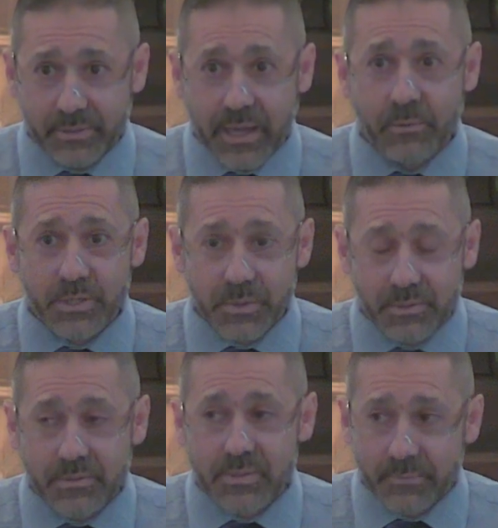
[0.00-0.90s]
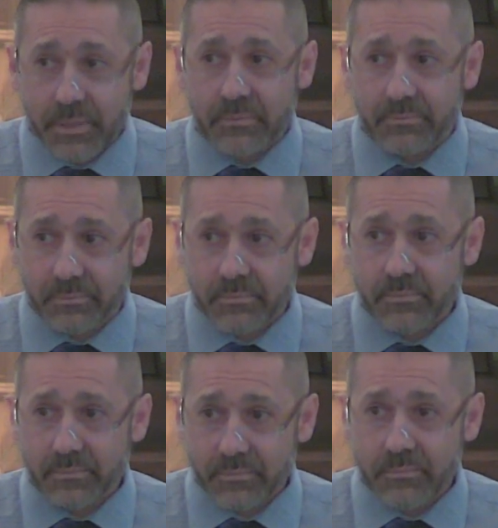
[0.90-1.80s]
That was something
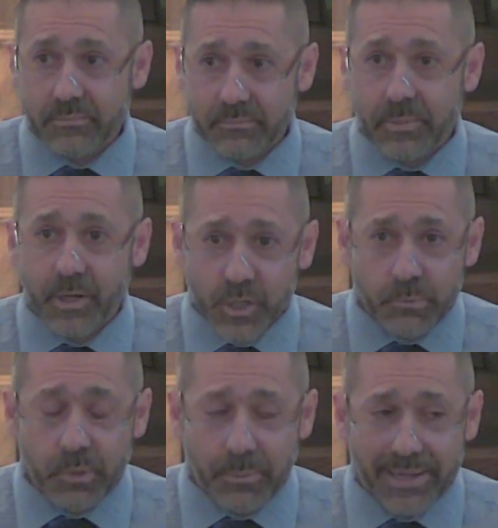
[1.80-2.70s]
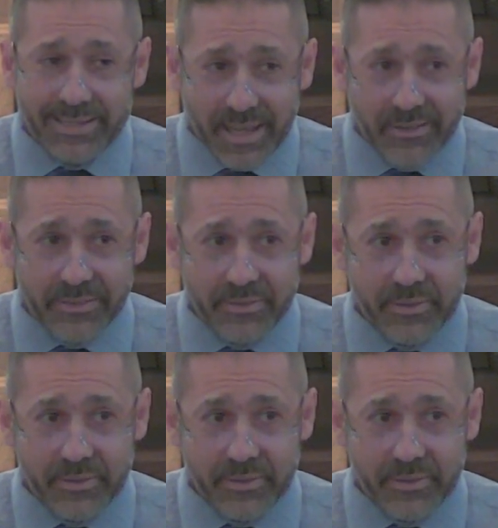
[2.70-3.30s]
punishable by death."